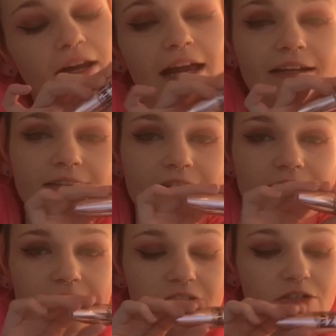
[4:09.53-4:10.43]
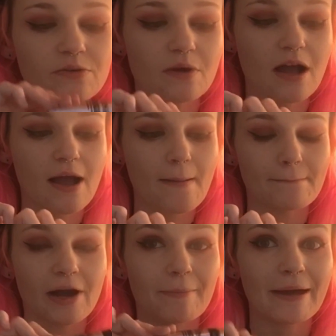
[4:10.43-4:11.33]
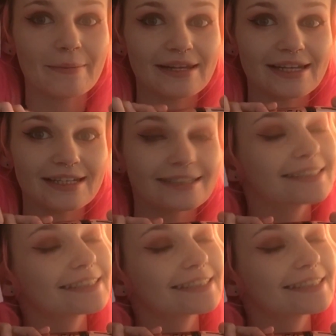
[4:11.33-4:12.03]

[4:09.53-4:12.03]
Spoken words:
Lash Sensational by Maybelline.